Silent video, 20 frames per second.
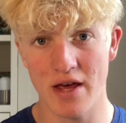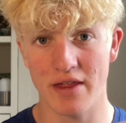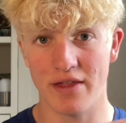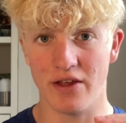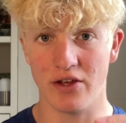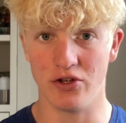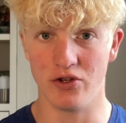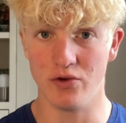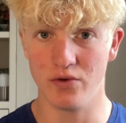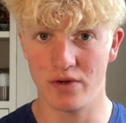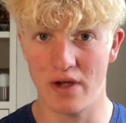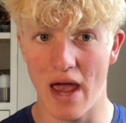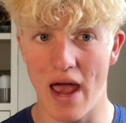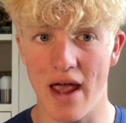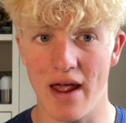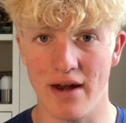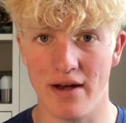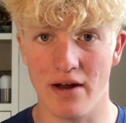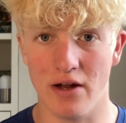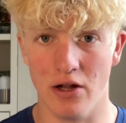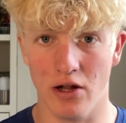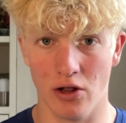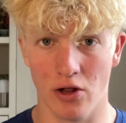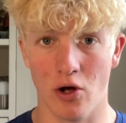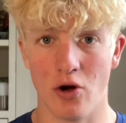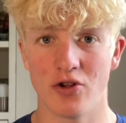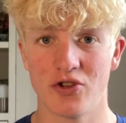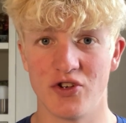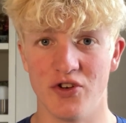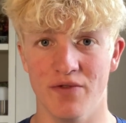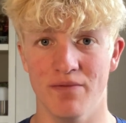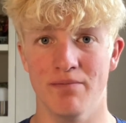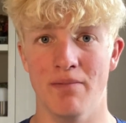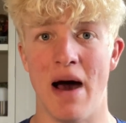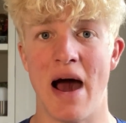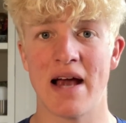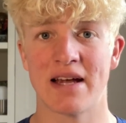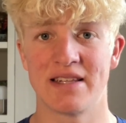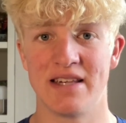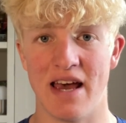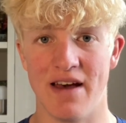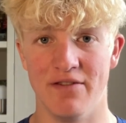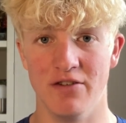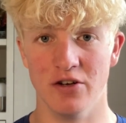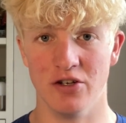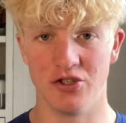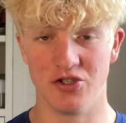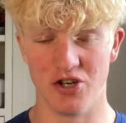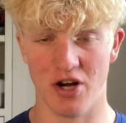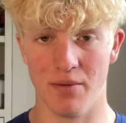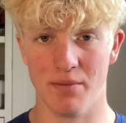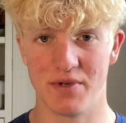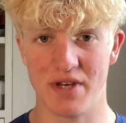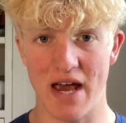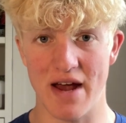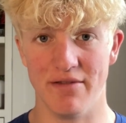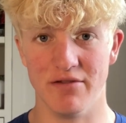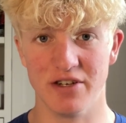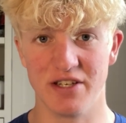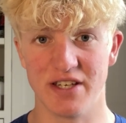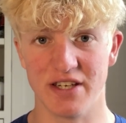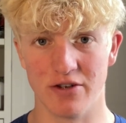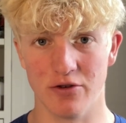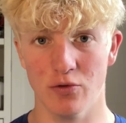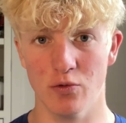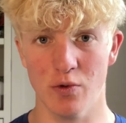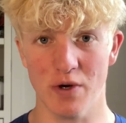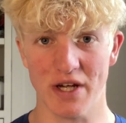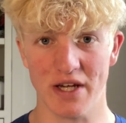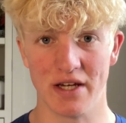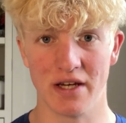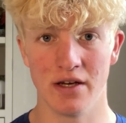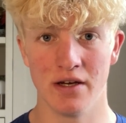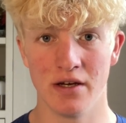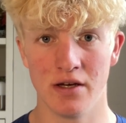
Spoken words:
that you get in lots of max effort jumps every single week.